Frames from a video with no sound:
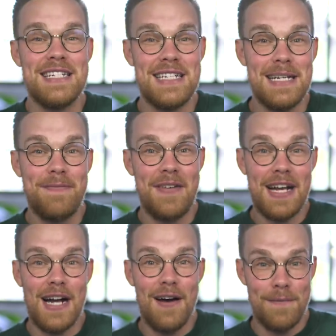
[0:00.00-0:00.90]
a
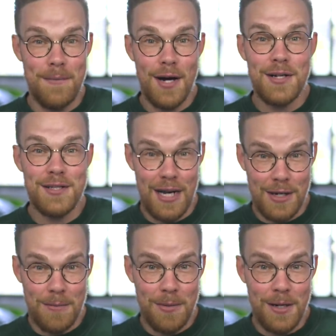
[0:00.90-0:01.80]
deepfake of Mark
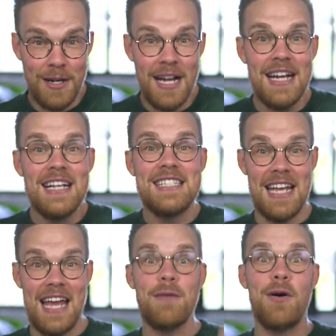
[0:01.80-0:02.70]
Zuckerberg
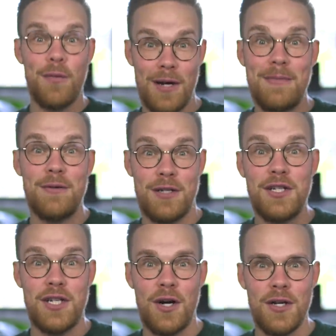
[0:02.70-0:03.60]
saying what we're about to
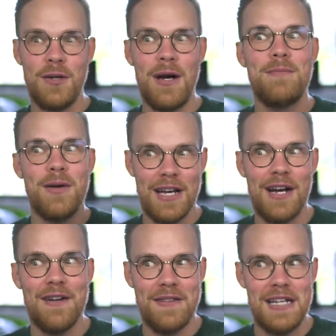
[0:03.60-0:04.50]
show you and putting
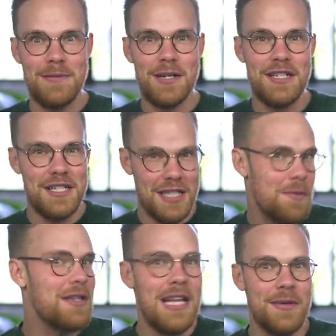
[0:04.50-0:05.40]
it on Facebook to
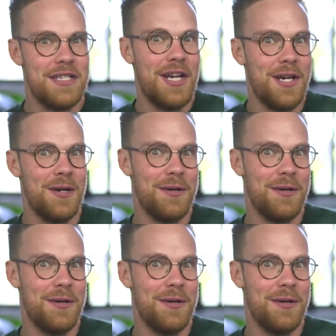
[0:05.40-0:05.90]
see what they would do.